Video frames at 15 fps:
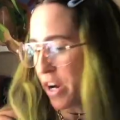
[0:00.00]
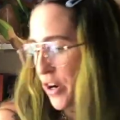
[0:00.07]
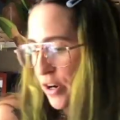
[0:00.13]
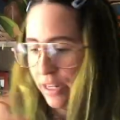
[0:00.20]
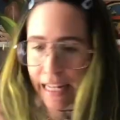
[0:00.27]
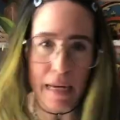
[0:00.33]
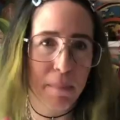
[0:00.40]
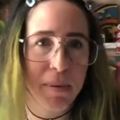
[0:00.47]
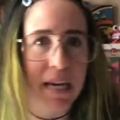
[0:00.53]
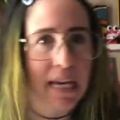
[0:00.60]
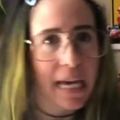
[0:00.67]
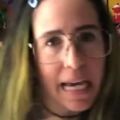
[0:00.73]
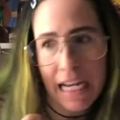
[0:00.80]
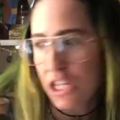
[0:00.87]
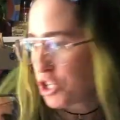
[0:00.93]
Weird, like,
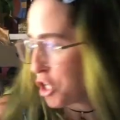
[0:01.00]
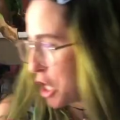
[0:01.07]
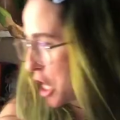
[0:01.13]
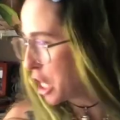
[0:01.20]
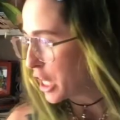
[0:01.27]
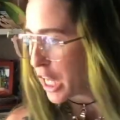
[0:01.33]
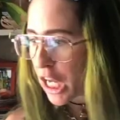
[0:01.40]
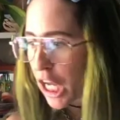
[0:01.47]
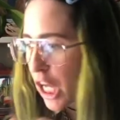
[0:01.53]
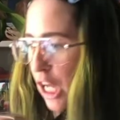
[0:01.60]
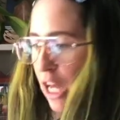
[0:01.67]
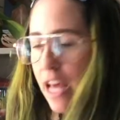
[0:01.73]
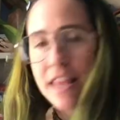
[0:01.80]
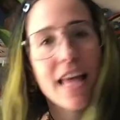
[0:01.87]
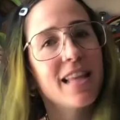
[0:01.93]
picking at shit, like,
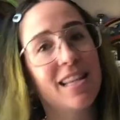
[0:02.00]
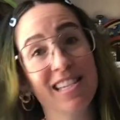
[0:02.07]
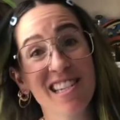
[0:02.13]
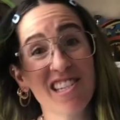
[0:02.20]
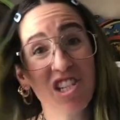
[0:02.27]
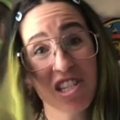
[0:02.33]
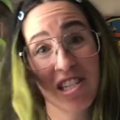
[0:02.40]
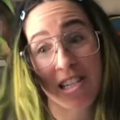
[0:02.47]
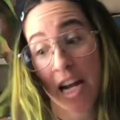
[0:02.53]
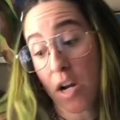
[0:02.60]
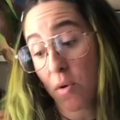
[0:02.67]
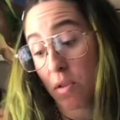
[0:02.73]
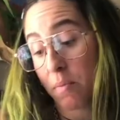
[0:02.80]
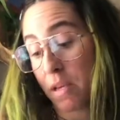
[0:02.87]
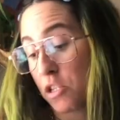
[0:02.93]
and then this has just stayed
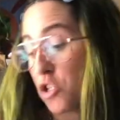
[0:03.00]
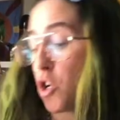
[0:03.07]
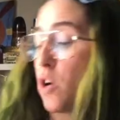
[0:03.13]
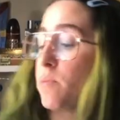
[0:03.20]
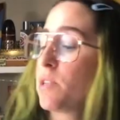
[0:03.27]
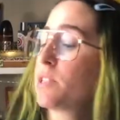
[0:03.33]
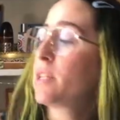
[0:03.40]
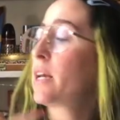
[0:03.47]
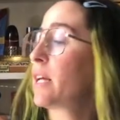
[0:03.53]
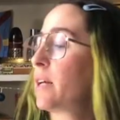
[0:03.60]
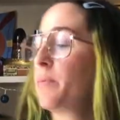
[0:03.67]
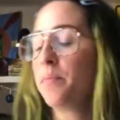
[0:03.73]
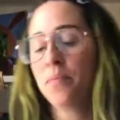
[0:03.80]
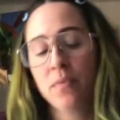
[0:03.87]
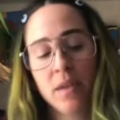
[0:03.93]
with me, so now I'm just, like,
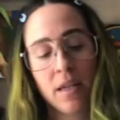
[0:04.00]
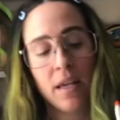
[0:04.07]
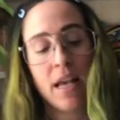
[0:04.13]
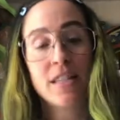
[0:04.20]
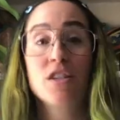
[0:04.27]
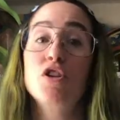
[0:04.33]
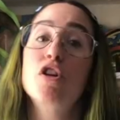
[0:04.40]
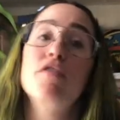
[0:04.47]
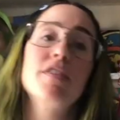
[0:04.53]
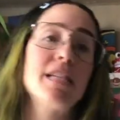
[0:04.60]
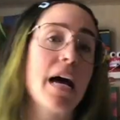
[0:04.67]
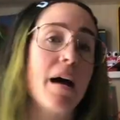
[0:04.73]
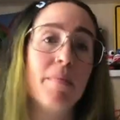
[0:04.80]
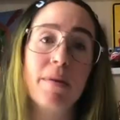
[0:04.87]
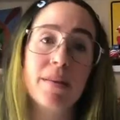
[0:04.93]
it's a nervous
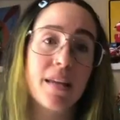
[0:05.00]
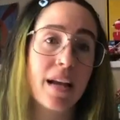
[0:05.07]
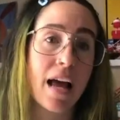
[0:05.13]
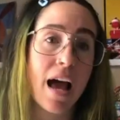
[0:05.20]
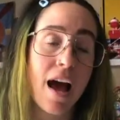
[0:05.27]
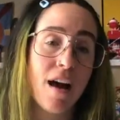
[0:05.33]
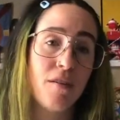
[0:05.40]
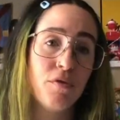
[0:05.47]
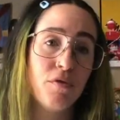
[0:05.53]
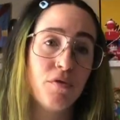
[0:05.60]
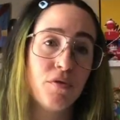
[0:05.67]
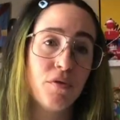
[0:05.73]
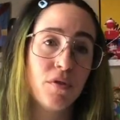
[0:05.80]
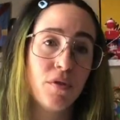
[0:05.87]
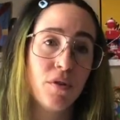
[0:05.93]
habit that I have.
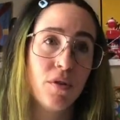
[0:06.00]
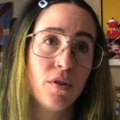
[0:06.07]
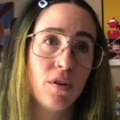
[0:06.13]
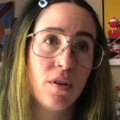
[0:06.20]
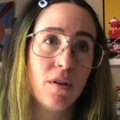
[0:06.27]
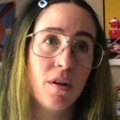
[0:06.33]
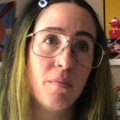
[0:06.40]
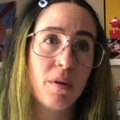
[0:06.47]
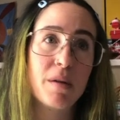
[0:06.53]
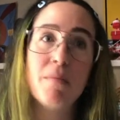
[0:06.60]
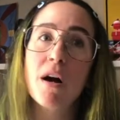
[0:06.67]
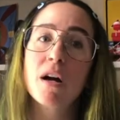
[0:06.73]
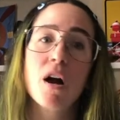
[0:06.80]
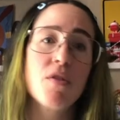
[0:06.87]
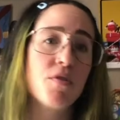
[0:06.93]
But
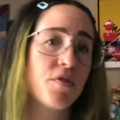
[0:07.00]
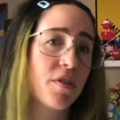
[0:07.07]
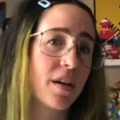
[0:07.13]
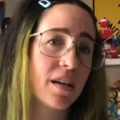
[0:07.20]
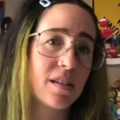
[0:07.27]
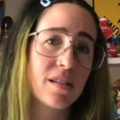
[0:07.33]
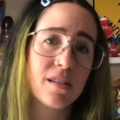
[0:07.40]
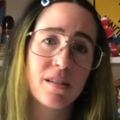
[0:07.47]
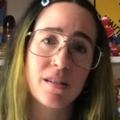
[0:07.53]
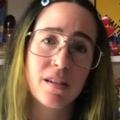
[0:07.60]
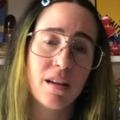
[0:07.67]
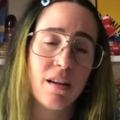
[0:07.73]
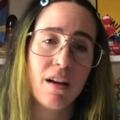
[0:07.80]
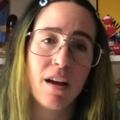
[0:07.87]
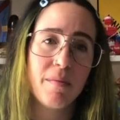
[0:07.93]
among other things,
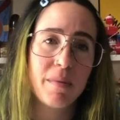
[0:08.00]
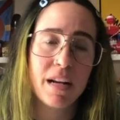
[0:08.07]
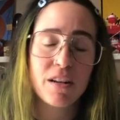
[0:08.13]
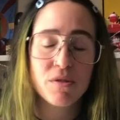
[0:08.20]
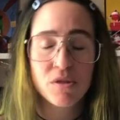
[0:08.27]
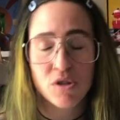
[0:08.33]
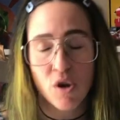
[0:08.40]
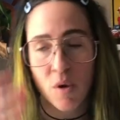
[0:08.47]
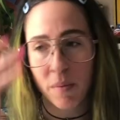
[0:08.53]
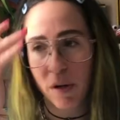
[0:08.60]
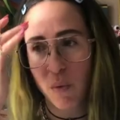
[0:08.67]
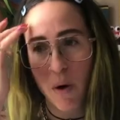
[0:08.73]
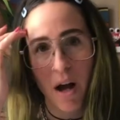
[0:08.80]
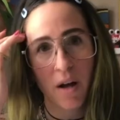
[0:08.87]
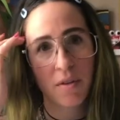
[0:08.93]
I mean, I do so many
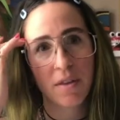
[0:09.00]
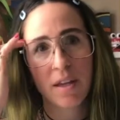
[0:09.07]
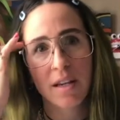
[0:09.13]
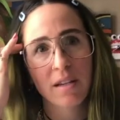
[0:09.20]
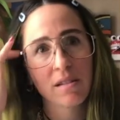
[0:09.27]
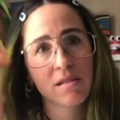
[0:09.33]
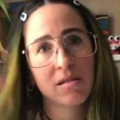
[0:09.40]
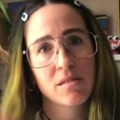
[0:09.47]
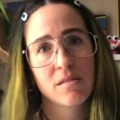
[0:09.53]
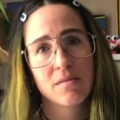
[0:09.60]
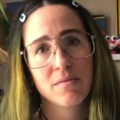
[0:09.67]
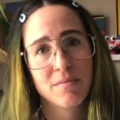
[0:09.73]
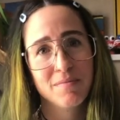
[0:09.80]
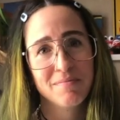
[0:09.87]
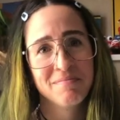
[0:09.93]
wild
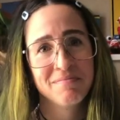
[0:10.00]
things.